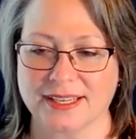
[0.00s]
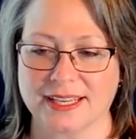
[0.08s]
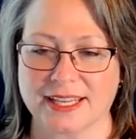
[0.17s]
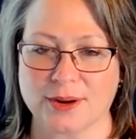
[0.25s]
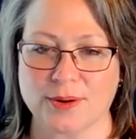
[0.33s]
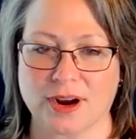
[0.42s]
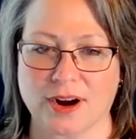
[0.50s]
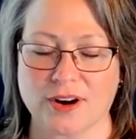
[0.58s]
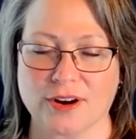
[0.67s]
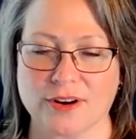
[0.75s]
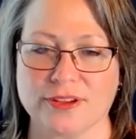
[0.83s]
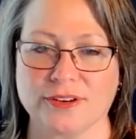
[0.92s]
you know,
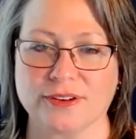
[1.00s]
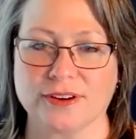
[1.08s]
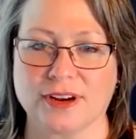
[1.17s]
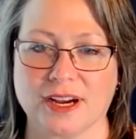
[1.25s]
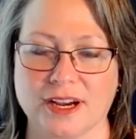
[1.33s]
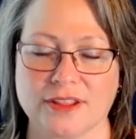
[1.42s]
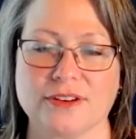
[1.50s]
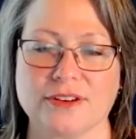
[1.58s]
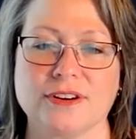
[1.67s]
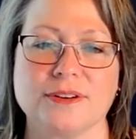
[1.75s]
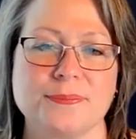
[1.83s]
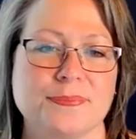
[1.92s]
are there
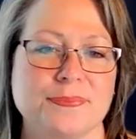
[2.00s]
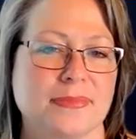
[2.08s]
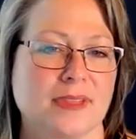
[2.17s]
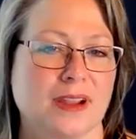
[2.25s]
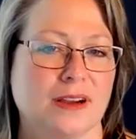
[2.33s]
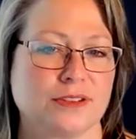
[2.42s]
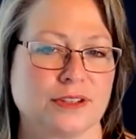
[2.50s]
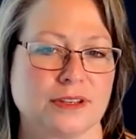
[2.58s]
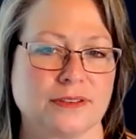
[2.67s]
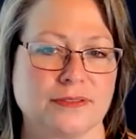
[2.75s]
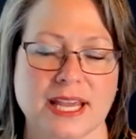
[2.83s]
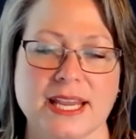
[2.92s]
other
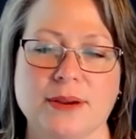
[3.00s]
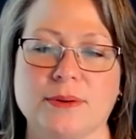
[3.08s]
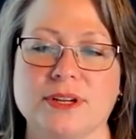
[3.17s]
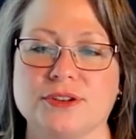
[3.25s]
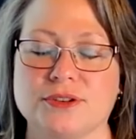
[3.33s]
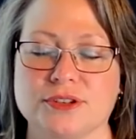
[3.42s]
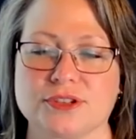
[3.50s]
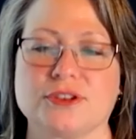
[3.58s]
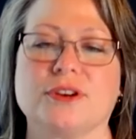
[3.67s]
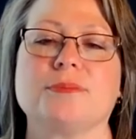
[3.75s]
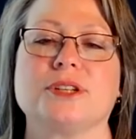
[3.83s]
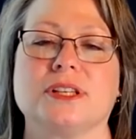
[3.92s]
alternative language or
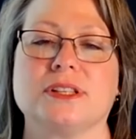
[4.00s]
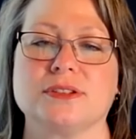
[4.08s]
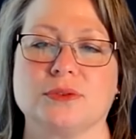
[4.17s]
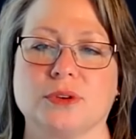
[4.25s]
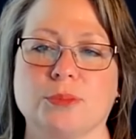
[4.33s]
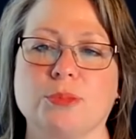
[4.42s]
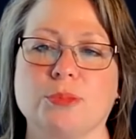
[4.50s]
descriptions or